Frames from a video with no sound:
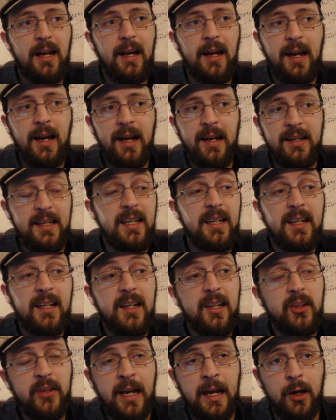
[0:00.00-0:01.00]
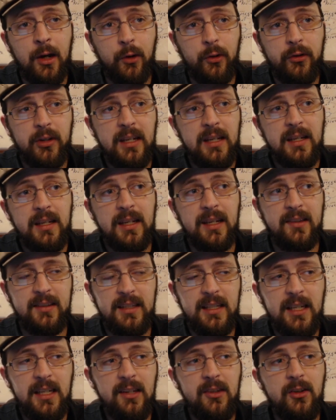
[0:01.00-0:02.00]
And in his house, it's
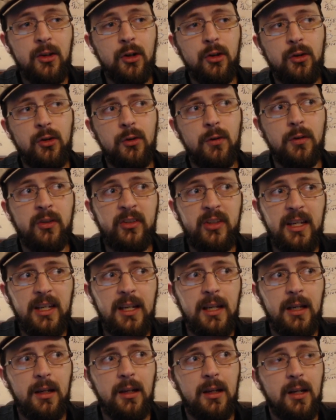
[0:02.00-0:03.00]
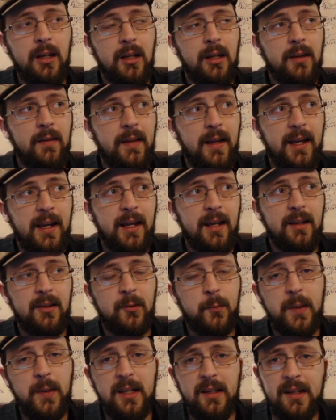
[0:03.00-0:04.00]
easier to sing than
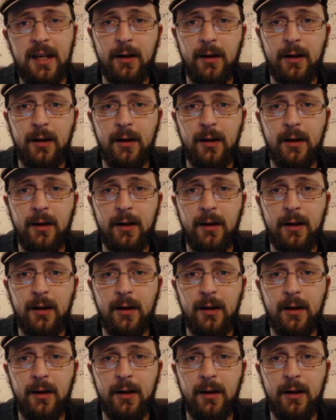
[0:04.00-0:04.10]
speak.